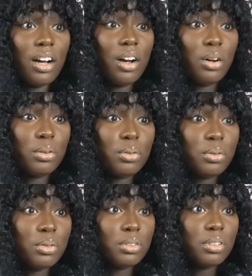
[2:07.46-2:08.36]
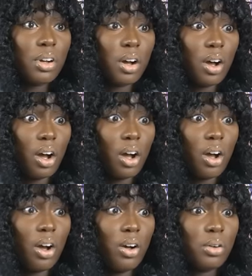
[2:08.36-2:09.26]

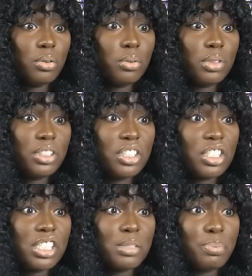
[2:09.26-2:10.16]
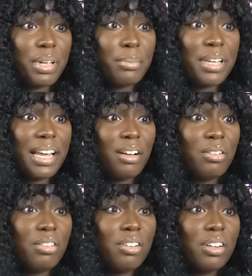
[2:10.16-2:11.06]
Oh. Oh, it just spit me
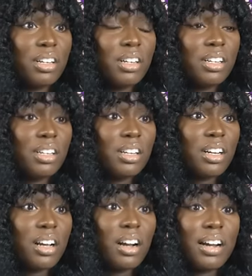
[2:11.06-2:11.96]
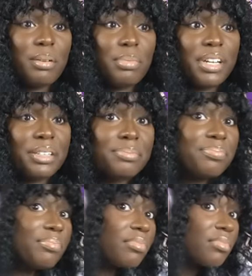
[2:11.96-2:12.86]
out. All right, bet.
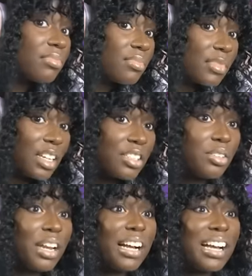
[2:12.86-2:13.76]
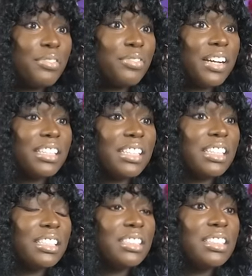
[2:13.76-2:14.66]
So now I gotta find
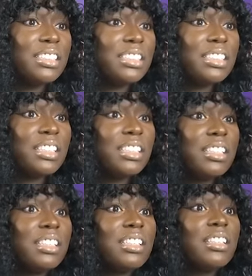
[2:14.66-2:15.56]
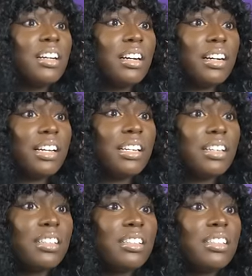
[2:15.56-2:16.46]
guns. All right,
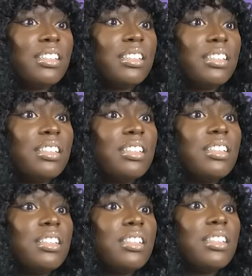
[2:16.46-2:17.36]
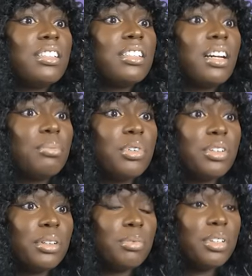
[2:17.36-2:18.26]
y'all.
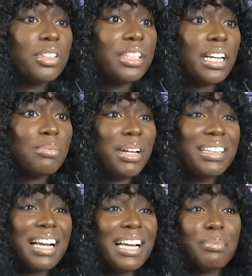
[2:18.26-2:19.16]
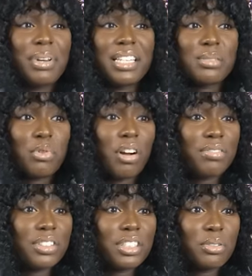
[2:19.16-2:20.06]
I'm learning how to play. I think I gotta play this more
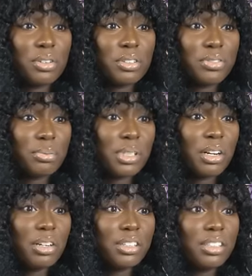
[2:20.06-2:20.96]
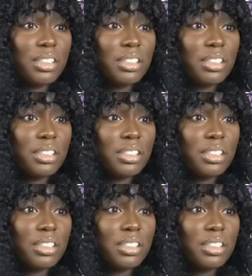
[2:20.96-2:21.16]
often in order for me to learn.